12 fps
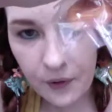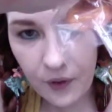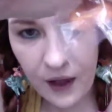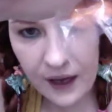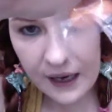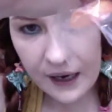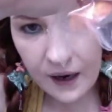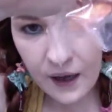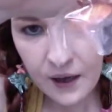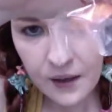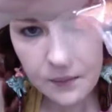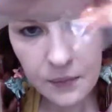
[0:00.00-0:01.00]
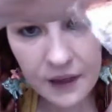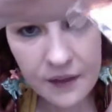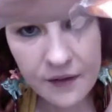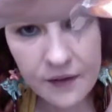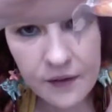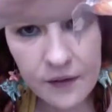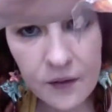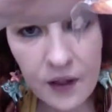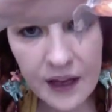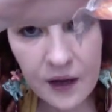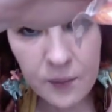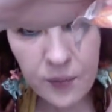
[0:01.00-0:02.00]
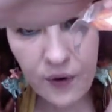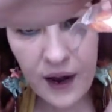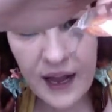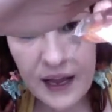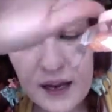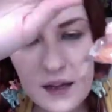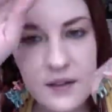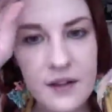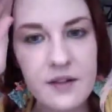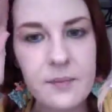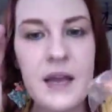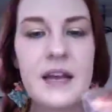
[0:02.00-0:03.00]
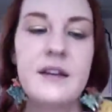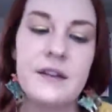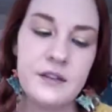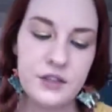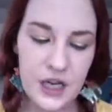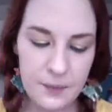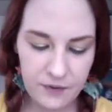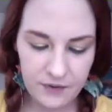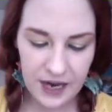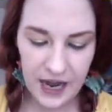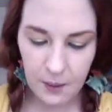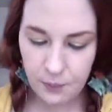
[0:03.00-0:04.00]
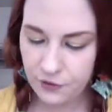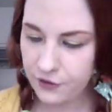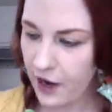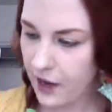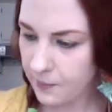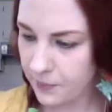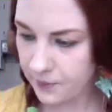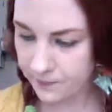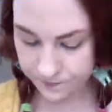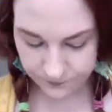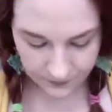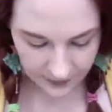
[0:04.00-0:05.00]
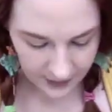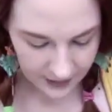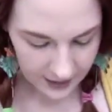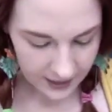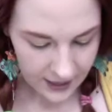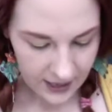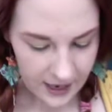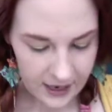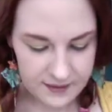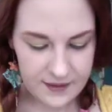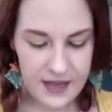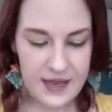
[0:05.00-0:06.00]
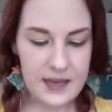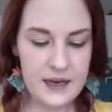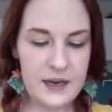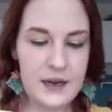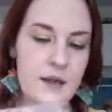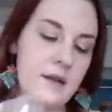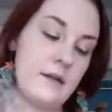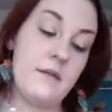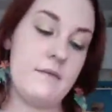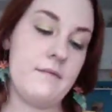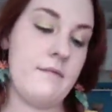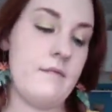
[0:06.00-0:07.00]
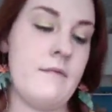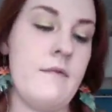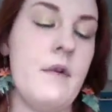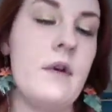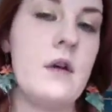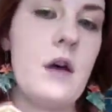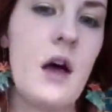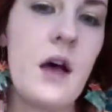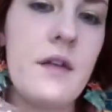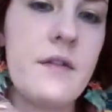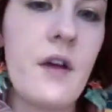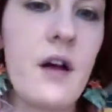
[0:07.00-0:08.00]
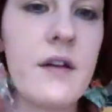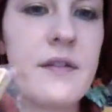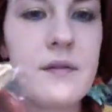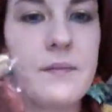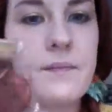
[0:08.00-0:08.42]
light, but this is a, like a bread that's baked in the shape of an apple top. And then have this awesome